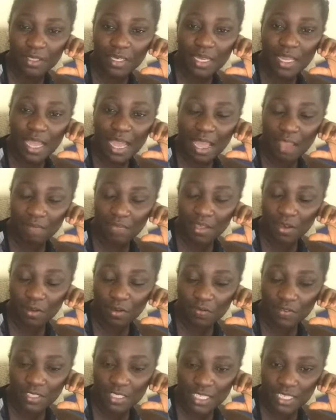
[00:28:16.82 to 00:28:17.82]
Have that
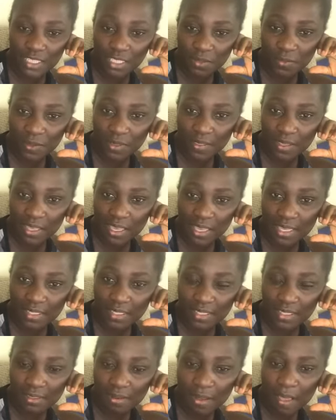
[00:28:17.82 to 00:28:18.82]
conversation with the
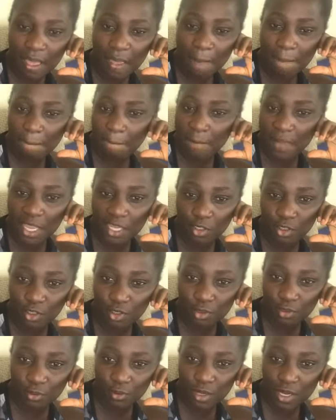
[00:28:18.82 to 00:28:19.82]
kids. Make
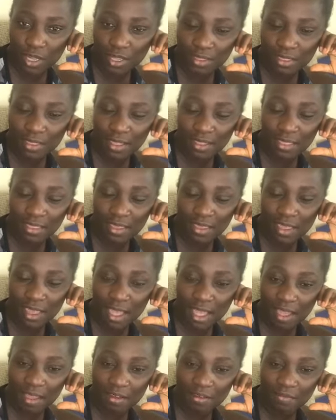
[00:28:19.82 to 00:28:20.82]
sure that they
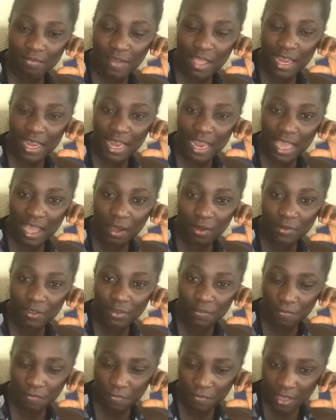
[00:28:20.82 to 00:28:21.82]
have allowed
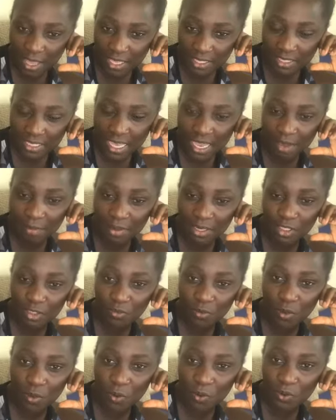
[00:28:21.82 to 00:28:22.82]
fair timings
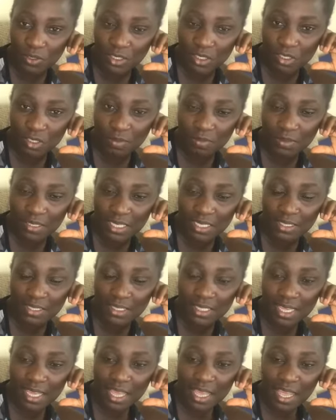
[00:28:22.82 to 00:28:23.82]
for all the subjects,
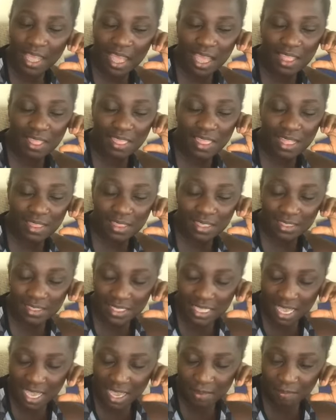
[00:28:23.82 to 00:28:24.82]
and that the
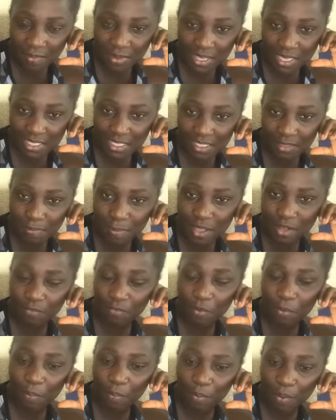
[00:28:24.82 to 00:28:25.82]
time being spent
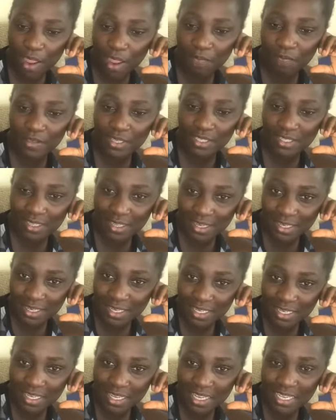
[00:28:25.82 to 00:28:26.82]
for private
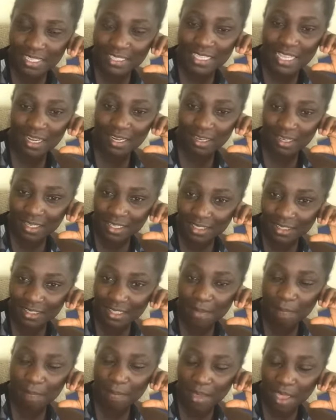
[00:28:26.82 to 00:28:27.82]
study is at least
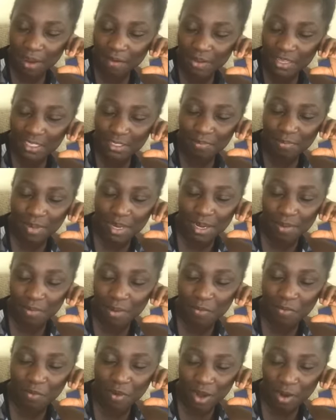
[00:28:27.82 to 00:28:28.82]
the barest
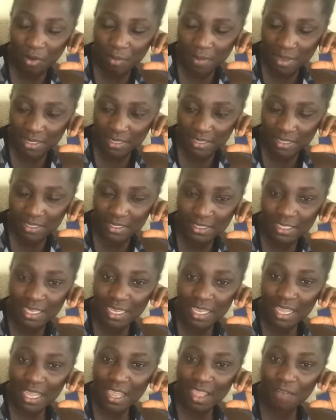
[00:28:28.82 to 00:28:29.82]
minimum recommended.
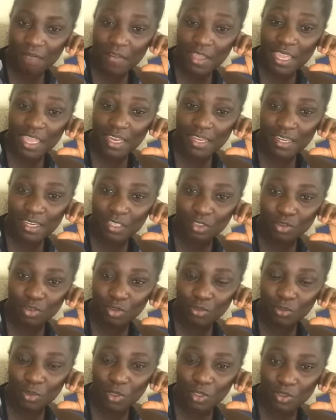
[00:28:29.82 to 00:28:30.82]
If a kid can do
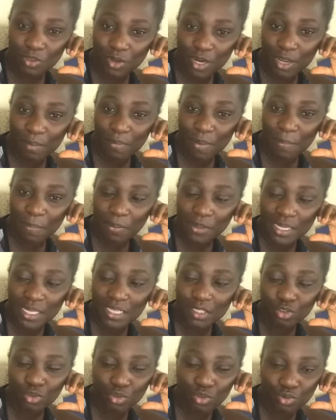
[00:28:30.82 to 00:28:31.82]
more, great, but
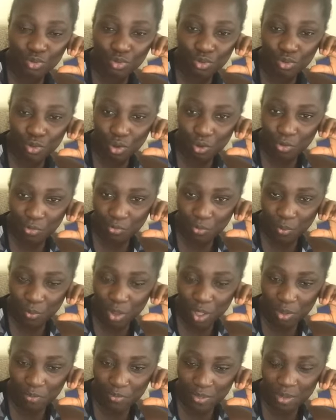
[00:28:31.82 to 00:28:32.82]
please do not
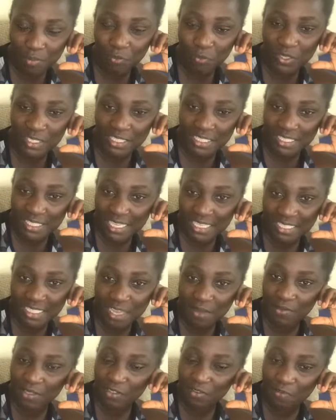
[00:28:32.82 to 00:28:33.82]
overwhelm them with 6
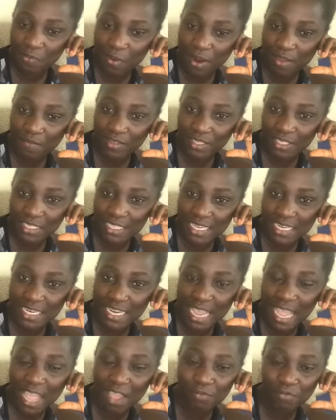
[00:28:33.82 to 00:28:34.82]
hours of private study
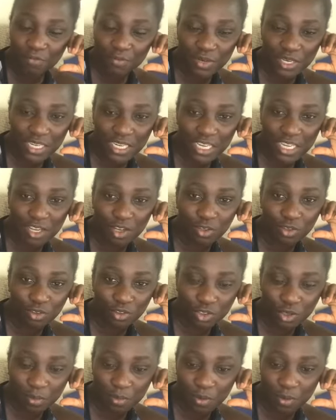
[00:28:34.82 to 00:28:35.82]
every day on
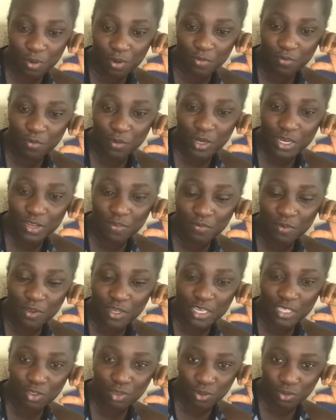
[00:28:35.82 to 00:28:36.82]
top of what they've done
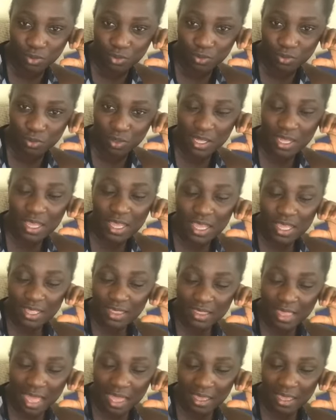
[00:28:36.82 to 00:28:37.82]
in school.
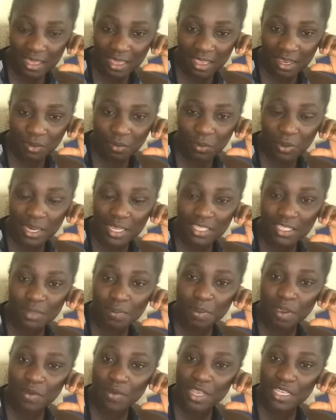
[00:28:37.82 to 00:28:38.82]
That kid will
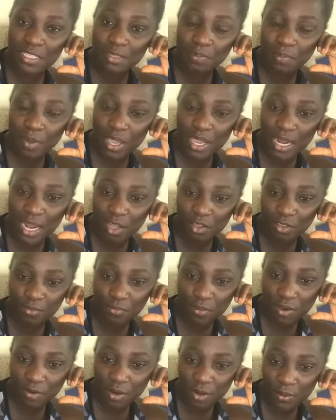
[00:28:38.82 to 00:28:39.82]
experience burnout
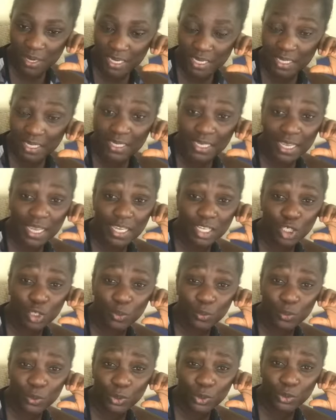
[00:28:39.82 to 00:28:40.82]
very quickly, and you
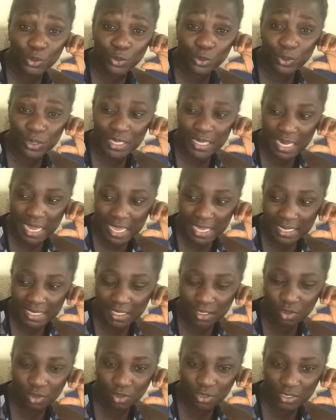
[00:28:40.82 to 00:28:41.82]
will not like
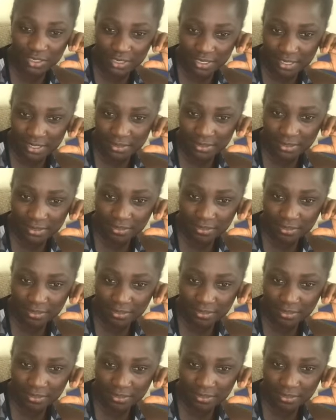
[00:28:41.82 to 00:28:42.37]
to see it.